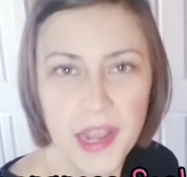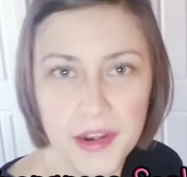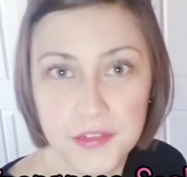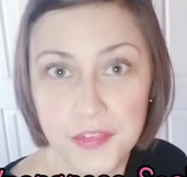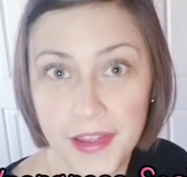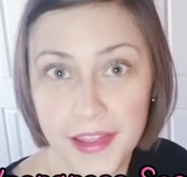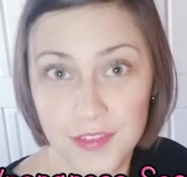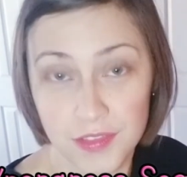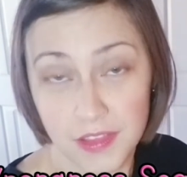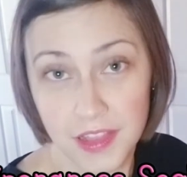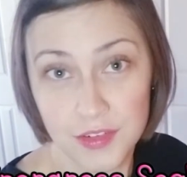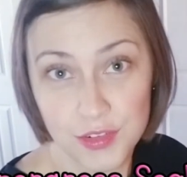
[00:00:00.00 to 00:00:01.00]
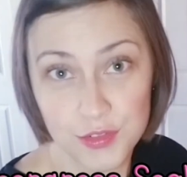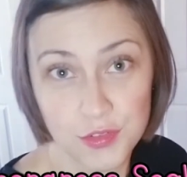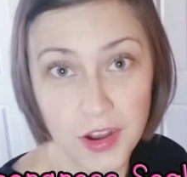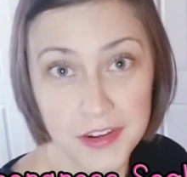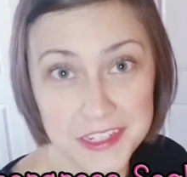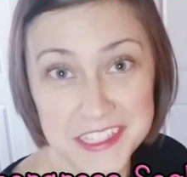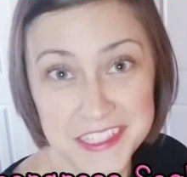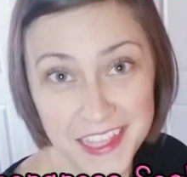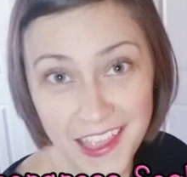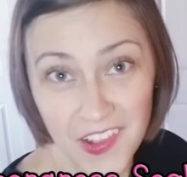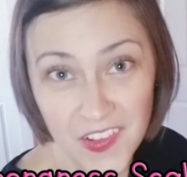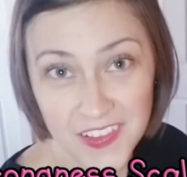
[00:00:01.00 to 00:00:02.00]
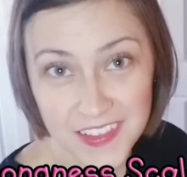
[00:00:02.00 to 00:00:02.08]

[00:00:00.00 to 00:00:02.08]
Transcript: of 5 on the level of wrongness scale.